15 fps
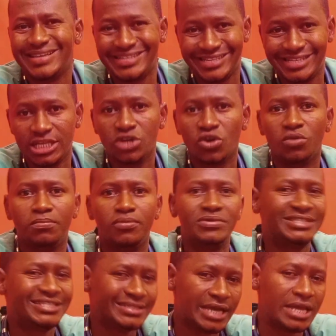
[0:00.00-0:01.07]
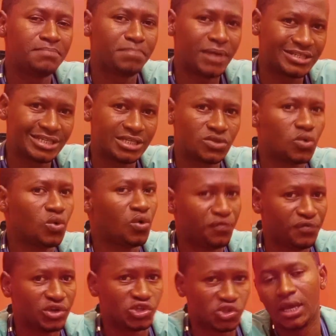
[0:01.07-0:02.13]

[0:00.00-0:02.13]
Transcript: 0.9% of